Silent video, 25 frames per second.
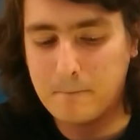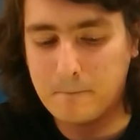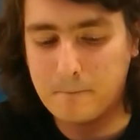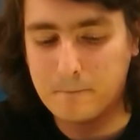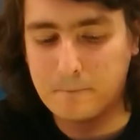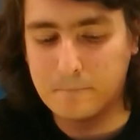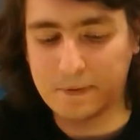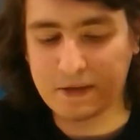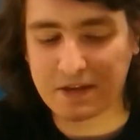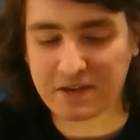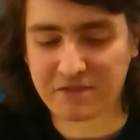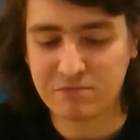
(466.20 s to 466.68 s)

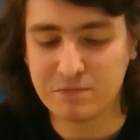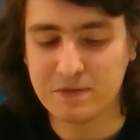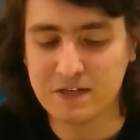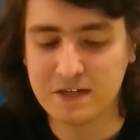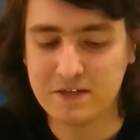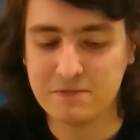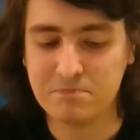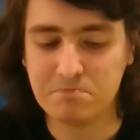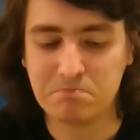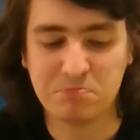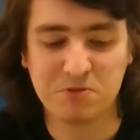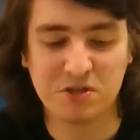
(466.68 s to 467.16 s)
give
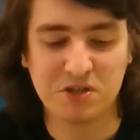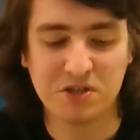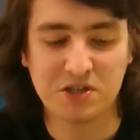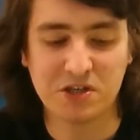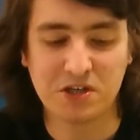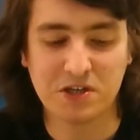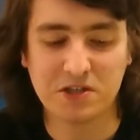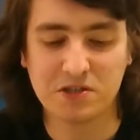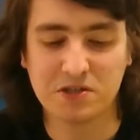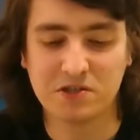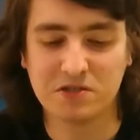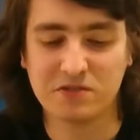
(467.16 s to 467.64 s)
me
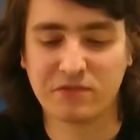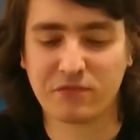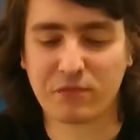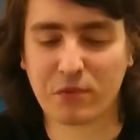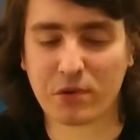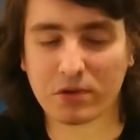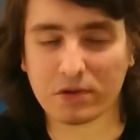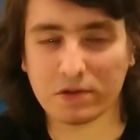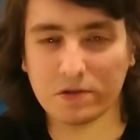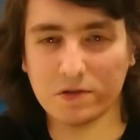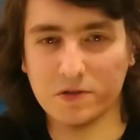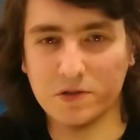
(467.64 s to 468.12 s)
suggestions of
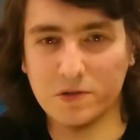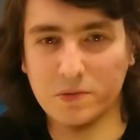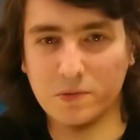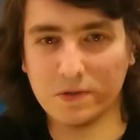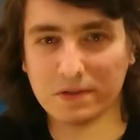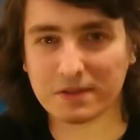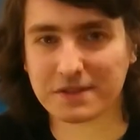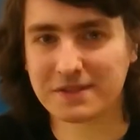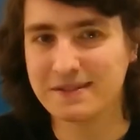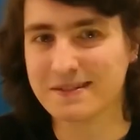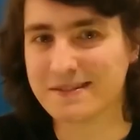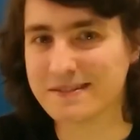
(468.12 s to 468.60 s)
what you
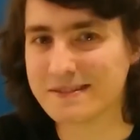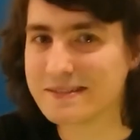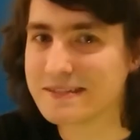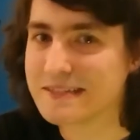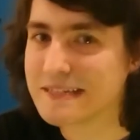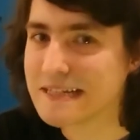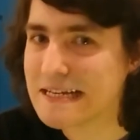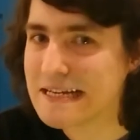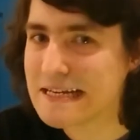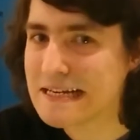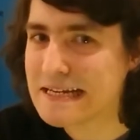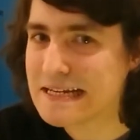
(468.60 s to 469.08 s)
want to
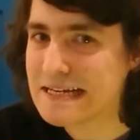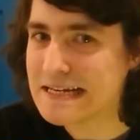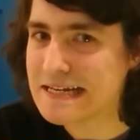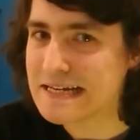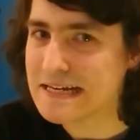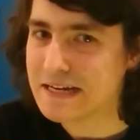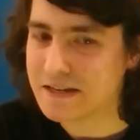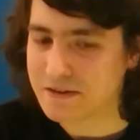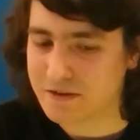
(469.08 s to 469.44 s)
see.